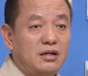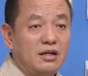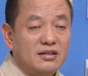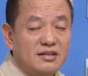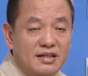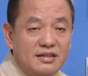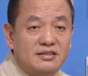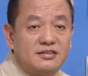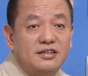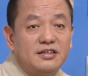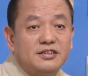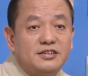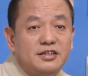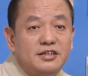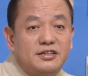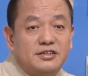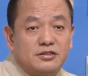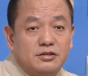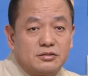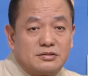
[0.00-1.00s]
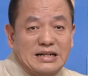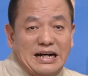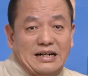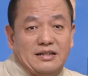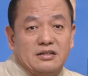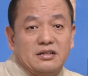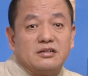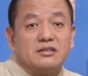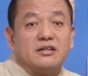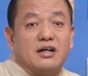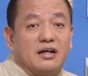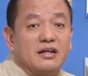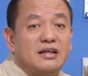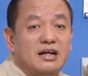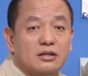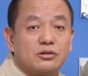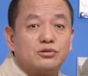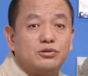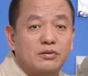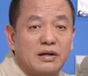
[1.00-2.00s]
energy from their
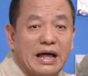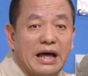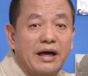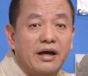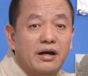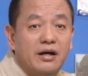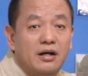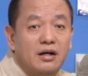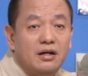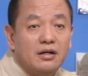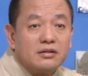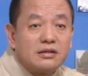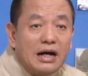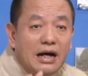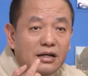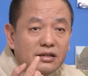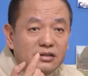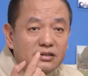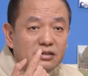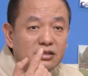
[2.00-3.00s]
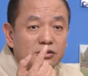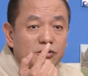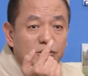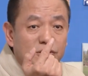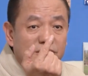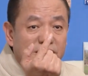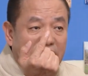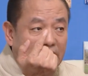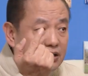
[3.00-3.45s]
dantian would study astrology.